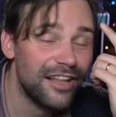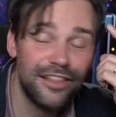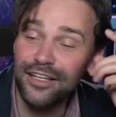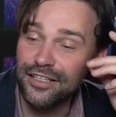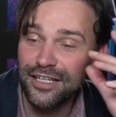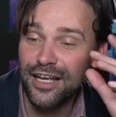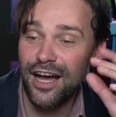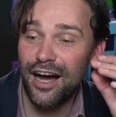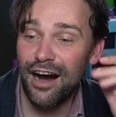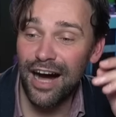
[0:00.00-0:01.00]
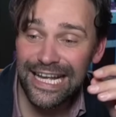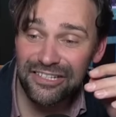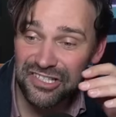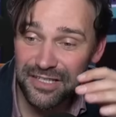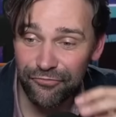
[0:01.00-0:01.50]
Look, I
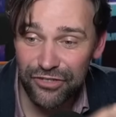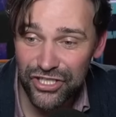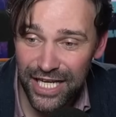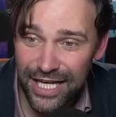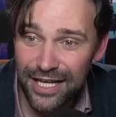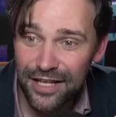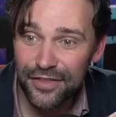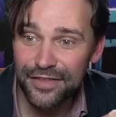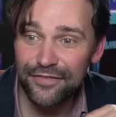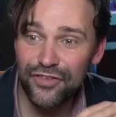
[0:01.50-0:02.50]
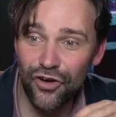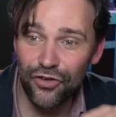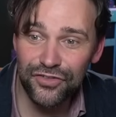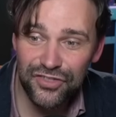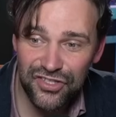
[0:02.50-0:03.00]
just appreciate that they've
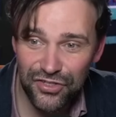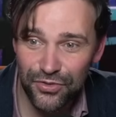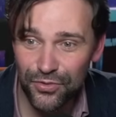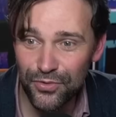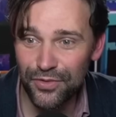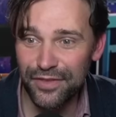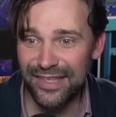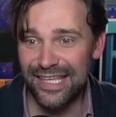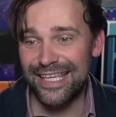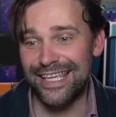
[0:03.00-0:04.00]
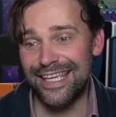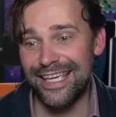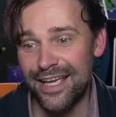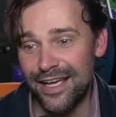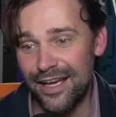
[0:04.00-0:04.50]
gone to
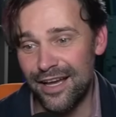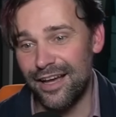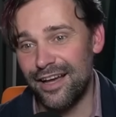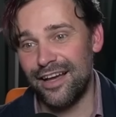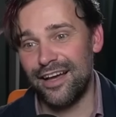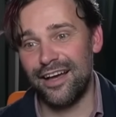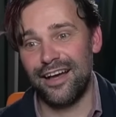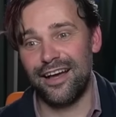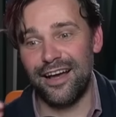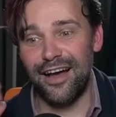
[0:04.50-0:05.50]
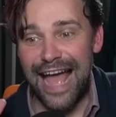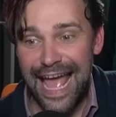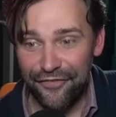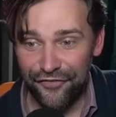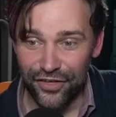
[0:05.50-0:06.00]
the
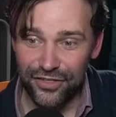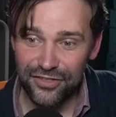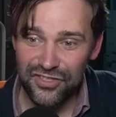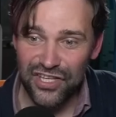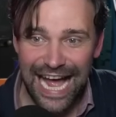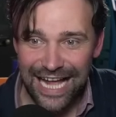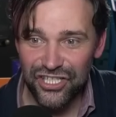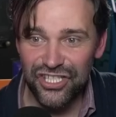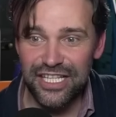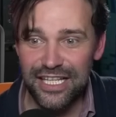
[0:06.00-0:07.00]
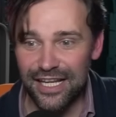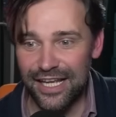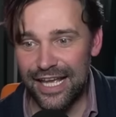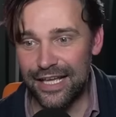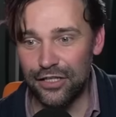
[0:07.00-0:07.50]
effort to actually
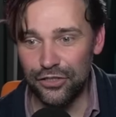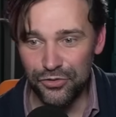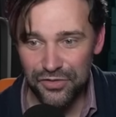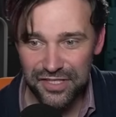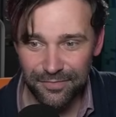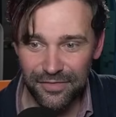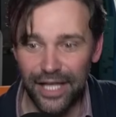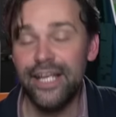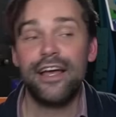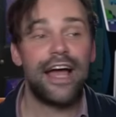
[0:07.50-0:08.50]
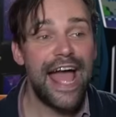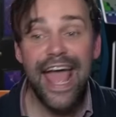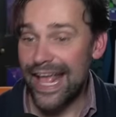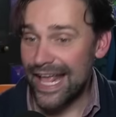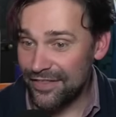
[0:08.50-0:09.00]
include some, like,
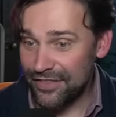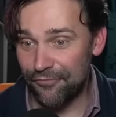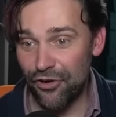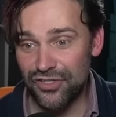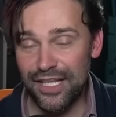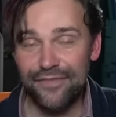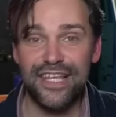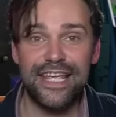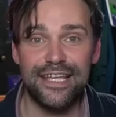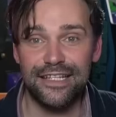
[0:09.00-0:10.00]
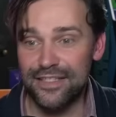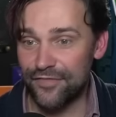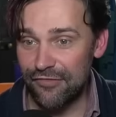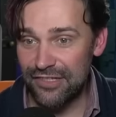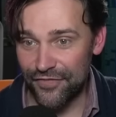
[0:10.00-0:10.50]
the approach they've taken is
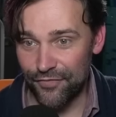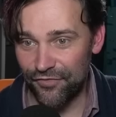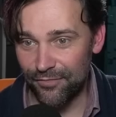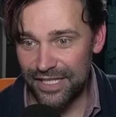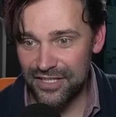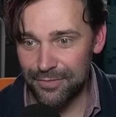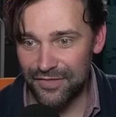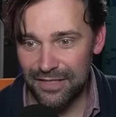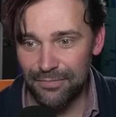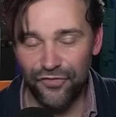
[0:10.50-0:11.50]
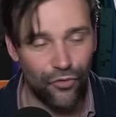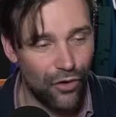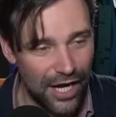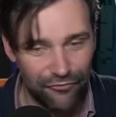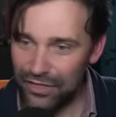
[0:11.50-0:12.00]
very different from leaks we've seen
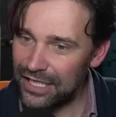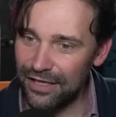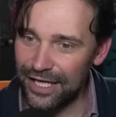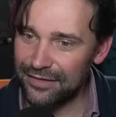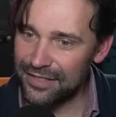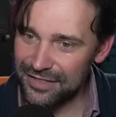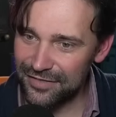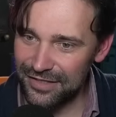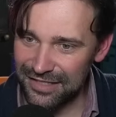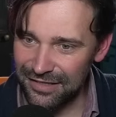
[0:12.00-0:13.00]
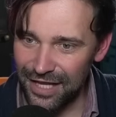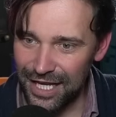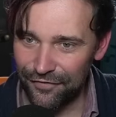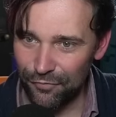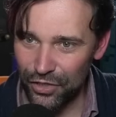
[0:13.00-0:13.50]
before. I really like this lie
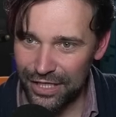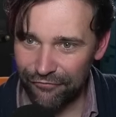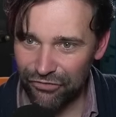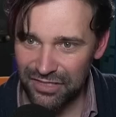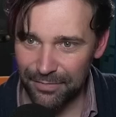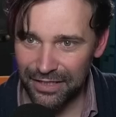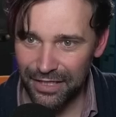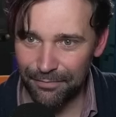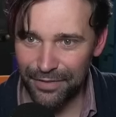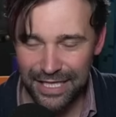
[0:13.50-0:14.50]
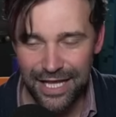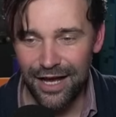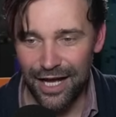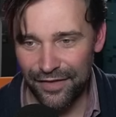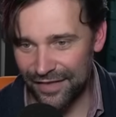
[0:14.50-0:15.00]
of working for a dubbing company.
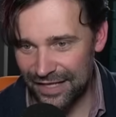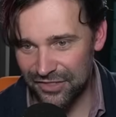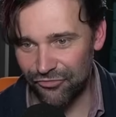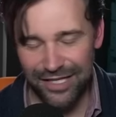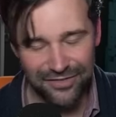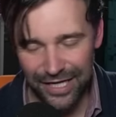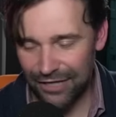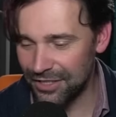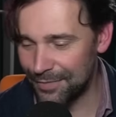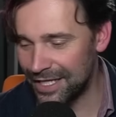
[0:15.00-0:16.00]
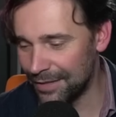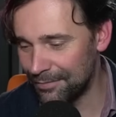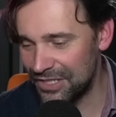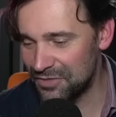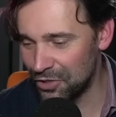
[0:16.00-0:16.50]
I think that's great. It's not how dubbing
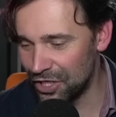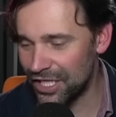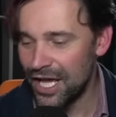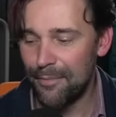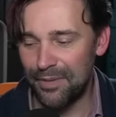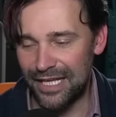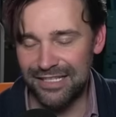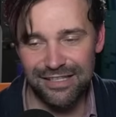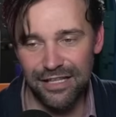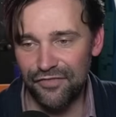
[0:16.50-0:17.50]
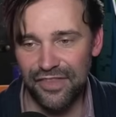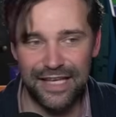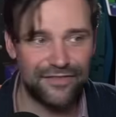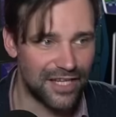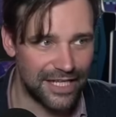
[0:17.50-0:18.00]
companies work, but I just love that
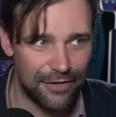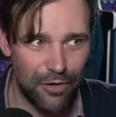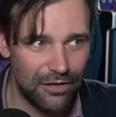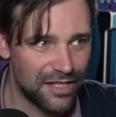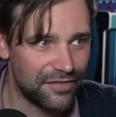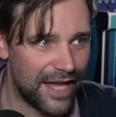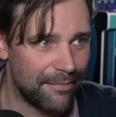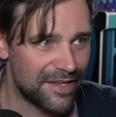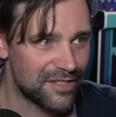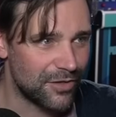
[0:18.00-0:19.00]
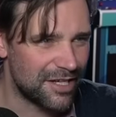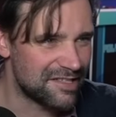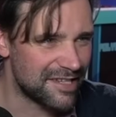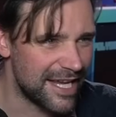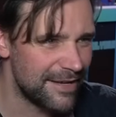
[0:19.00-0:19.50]
they've done it. Well done them. That's what I
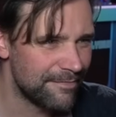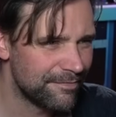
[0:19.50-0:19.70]
say.